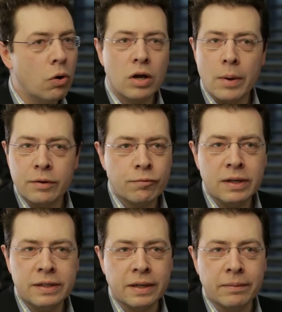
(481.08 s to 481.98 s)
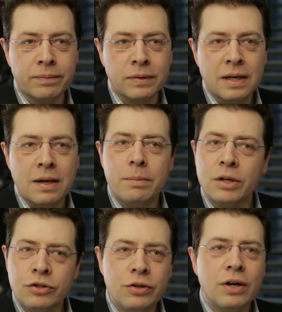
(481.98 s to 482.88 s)
ongoing reading,
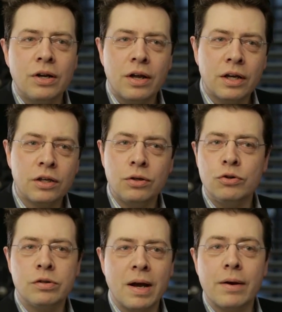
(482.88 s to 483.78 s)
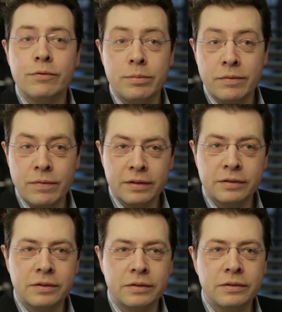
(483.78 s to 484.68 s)
because you can learn a huge amount from
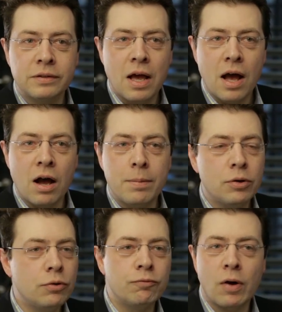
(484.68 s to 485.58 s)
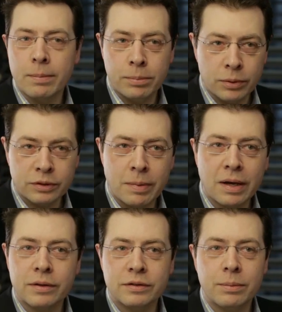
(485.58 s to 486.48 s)
investors um, who write books
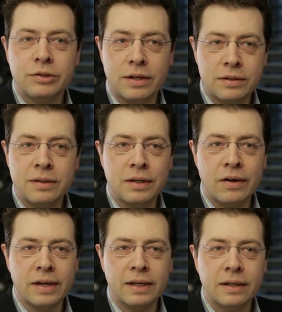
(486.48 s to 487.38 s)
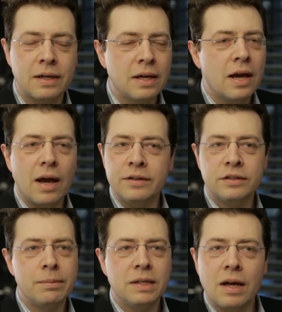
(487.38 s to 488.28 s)
about the subject and the like. And
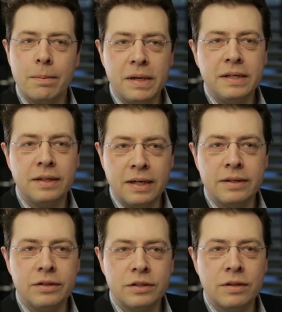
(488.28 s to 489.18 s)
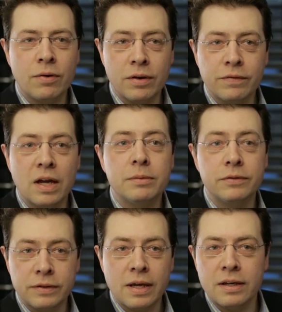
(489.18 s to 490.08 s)
somebody like Peter Lynch, the very
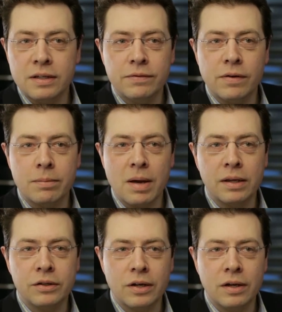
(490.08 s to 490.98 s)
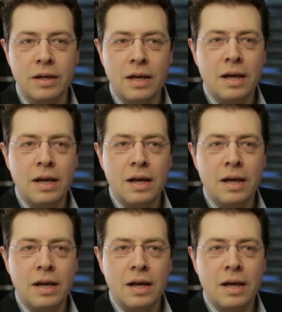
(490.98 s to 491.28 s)
famous Fidelity fund manager,